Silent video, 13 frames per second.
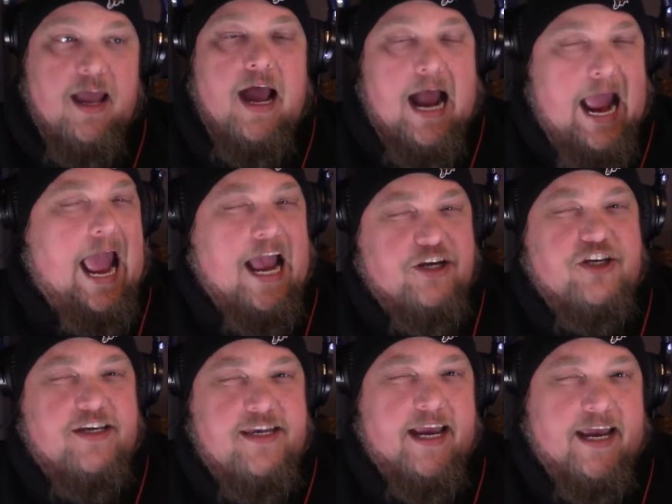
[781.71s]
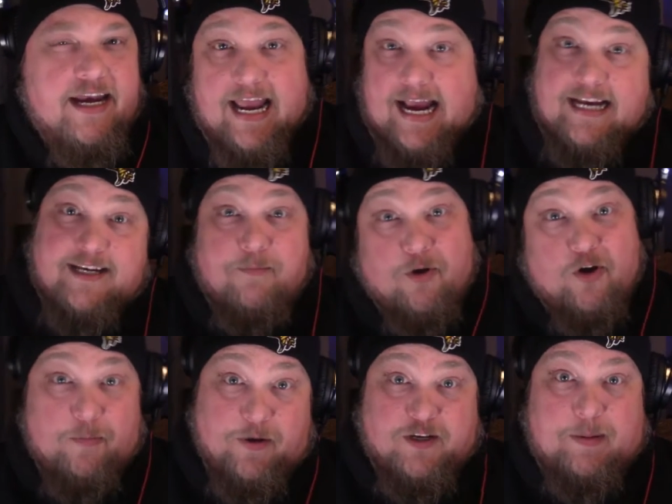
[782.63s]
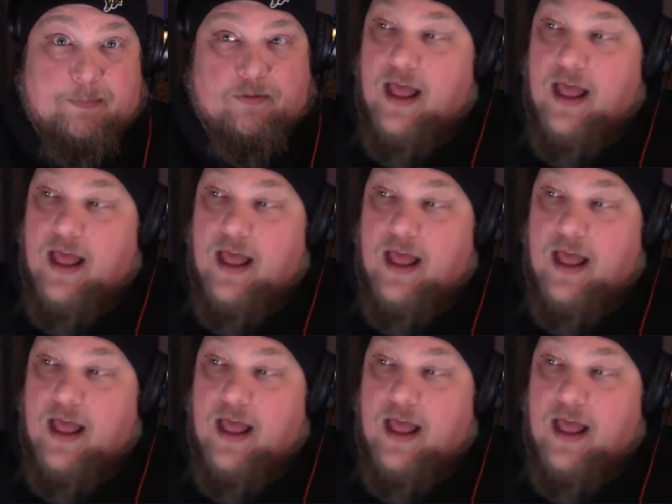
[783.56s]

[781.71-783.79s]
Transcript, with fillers: I actually dig it. And I got to murder a bunch of people.